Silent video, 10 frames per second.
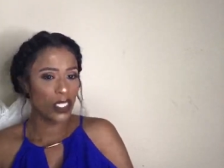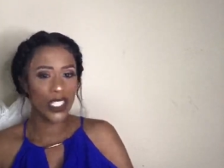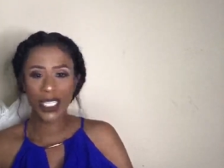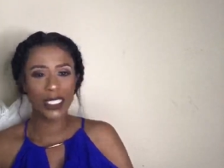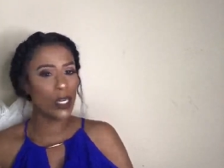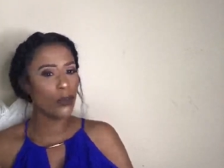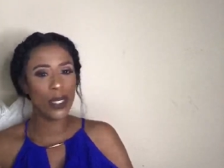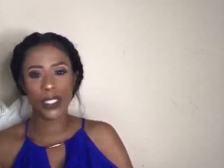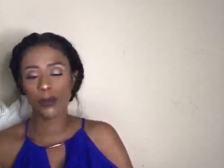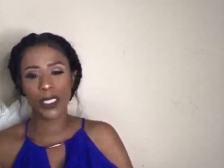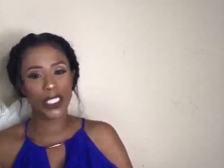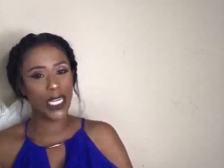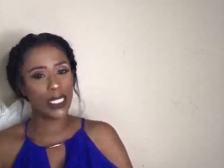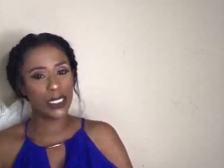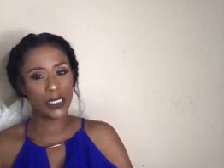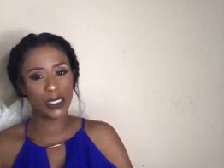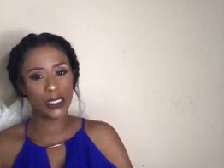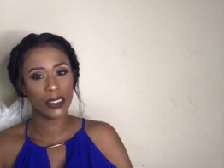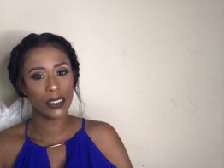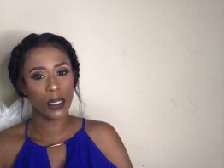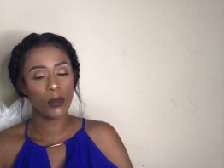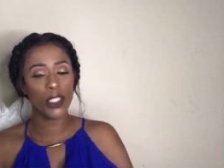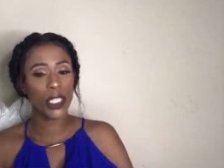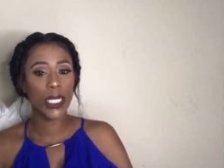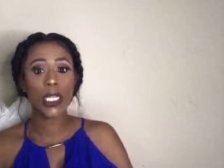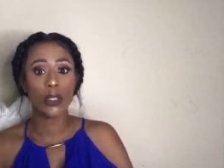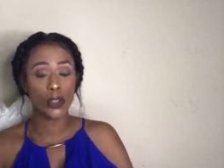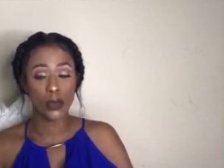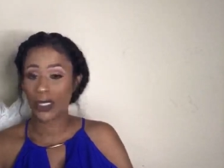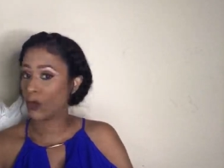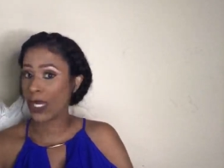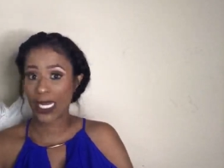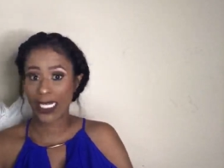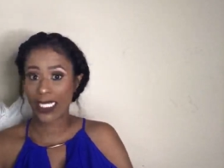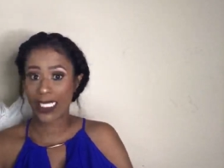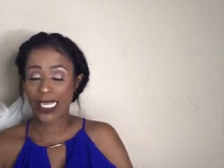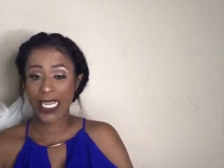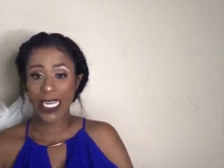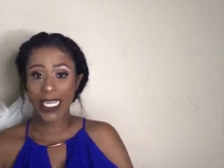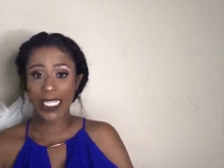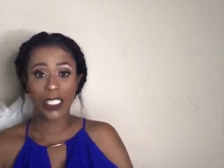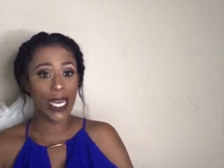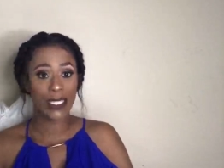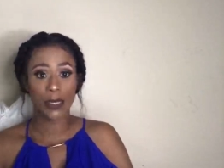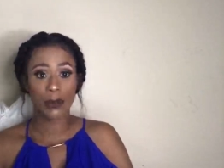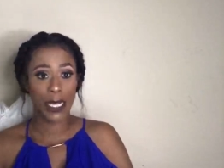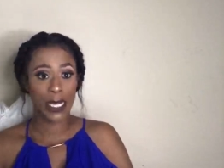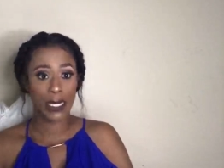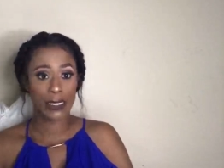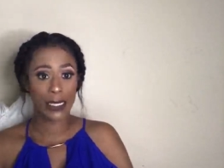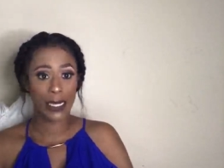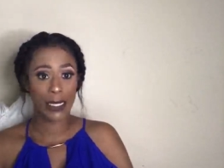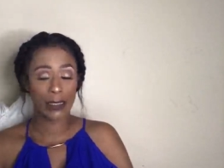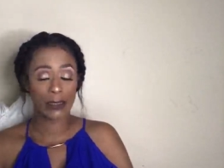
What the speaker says: Jayla, don't rush me, Jayla. What Jayla gonna do is wait until I say what I gotta say.